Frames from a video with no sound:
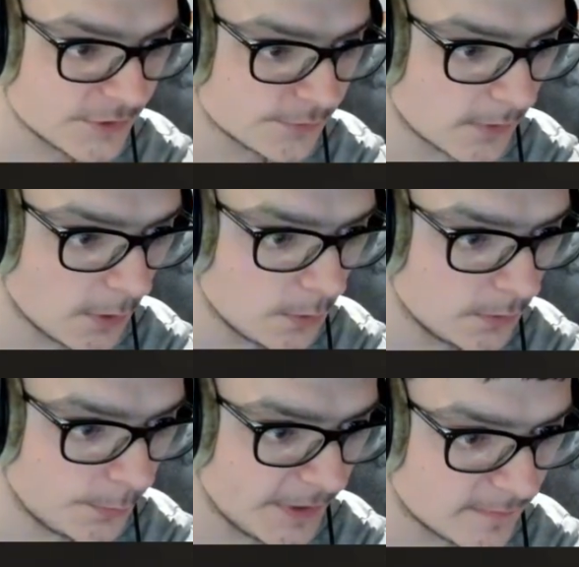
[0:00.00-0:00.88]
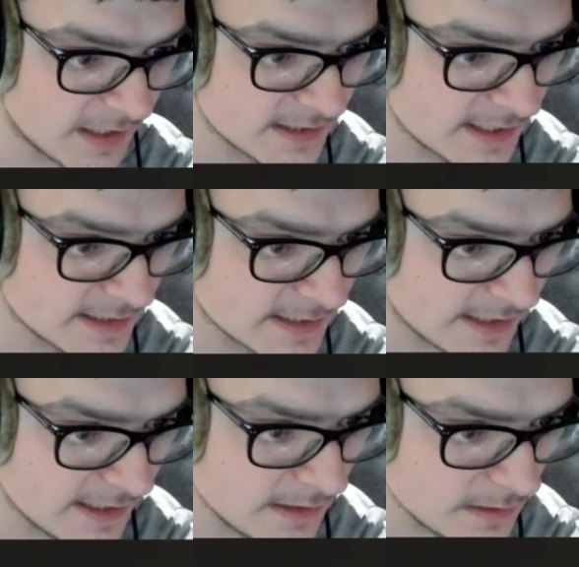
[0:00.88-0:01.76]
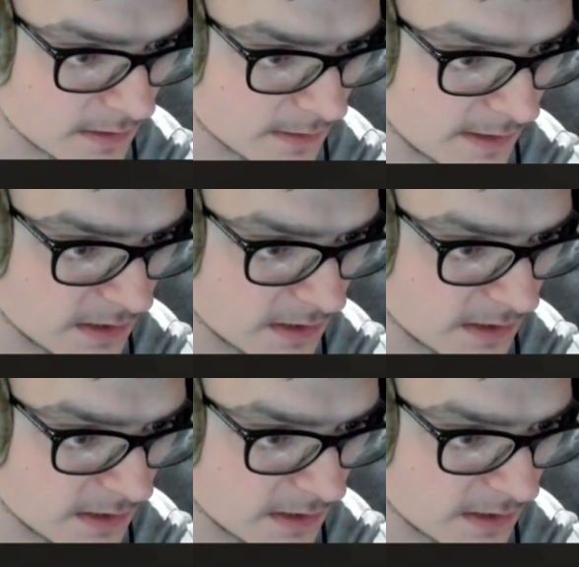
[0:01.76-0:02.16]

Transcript: roll with this as it is. Is